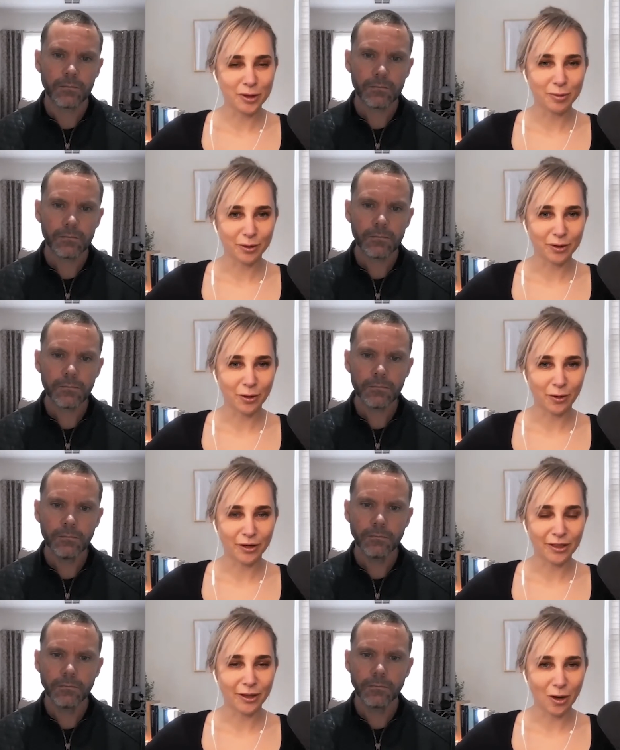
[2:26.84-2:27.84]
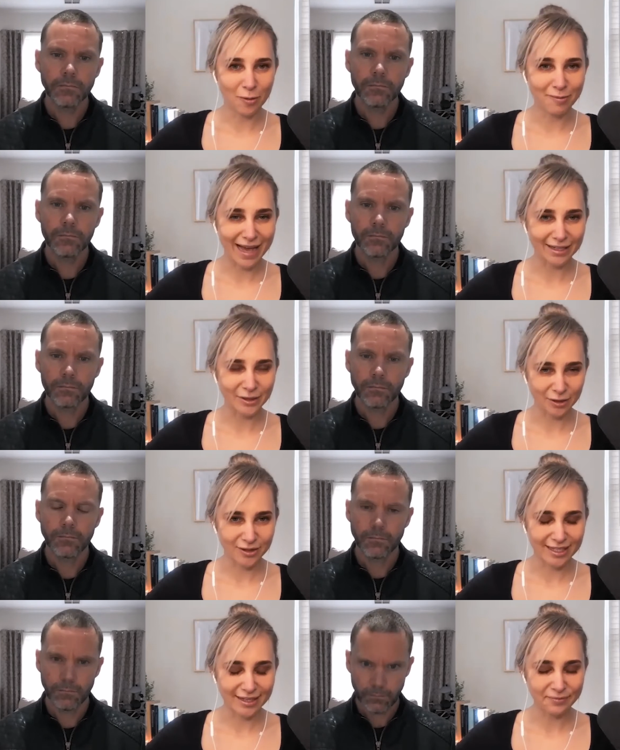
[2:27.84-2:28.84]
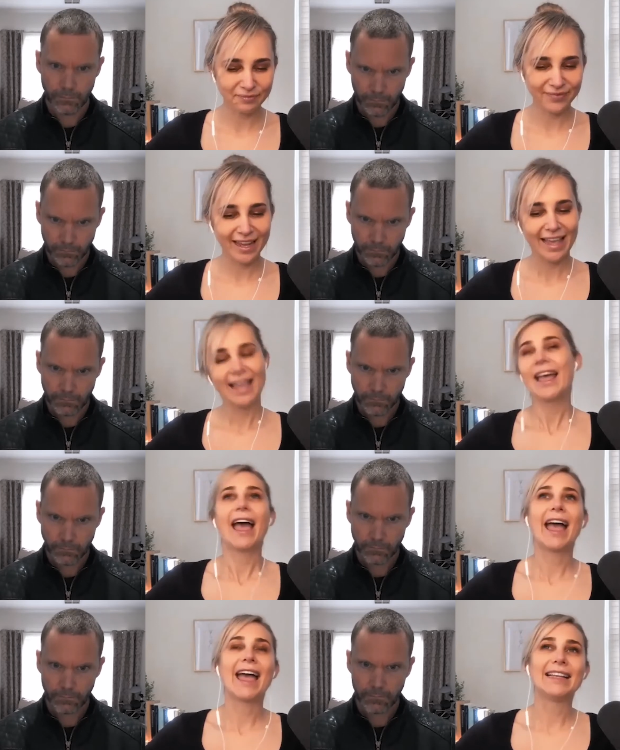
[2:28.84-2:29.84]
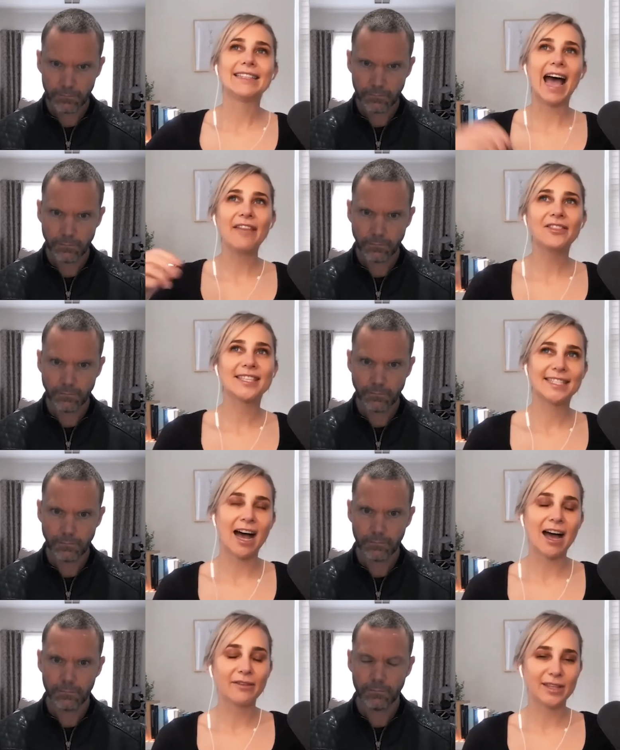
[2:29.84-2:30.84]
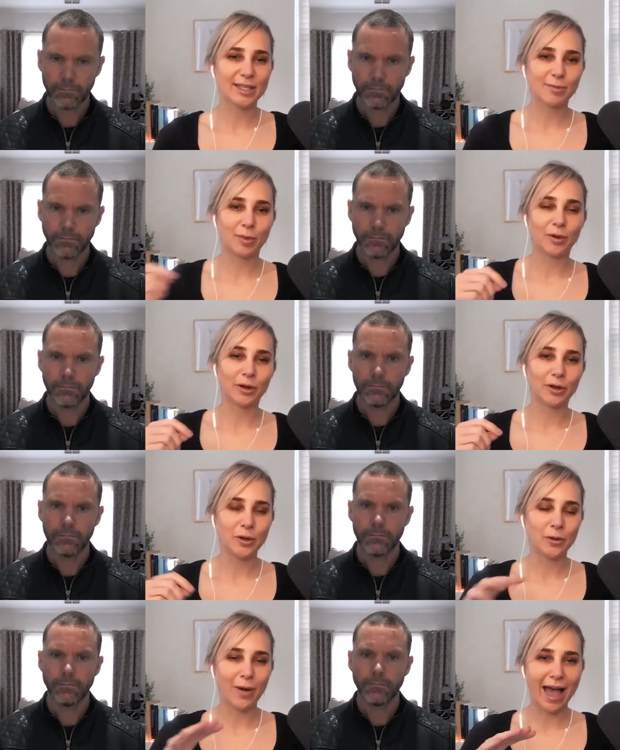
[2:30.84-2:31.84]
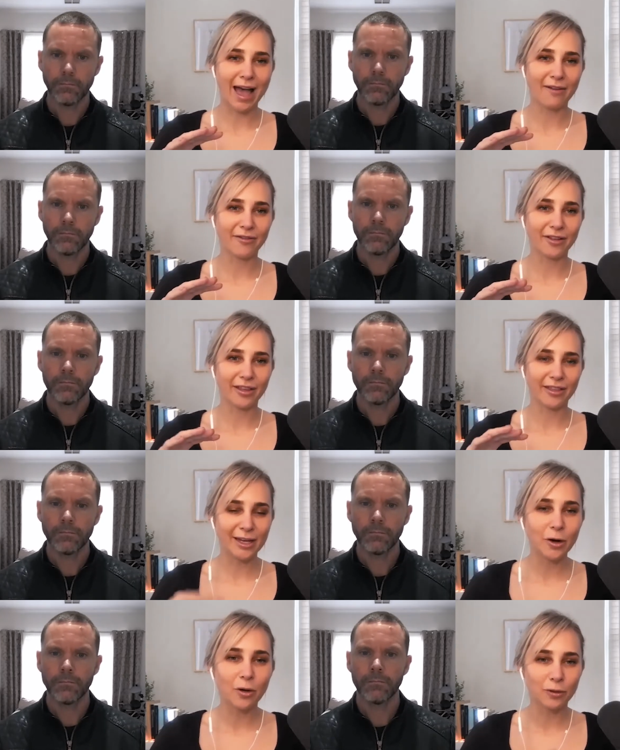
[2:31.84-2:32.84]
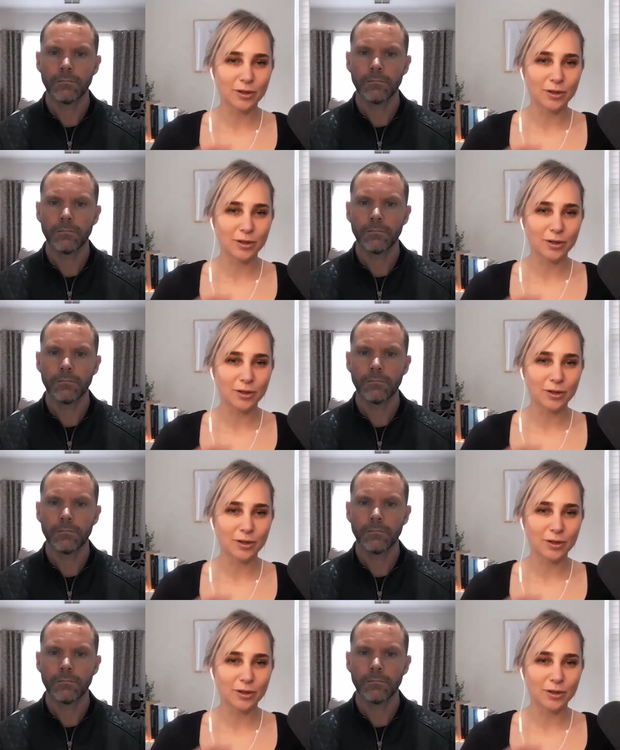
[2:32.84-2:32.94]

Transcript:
Speaker 1: new book called The Combat Doctor. And at the start of this book, you have Theodore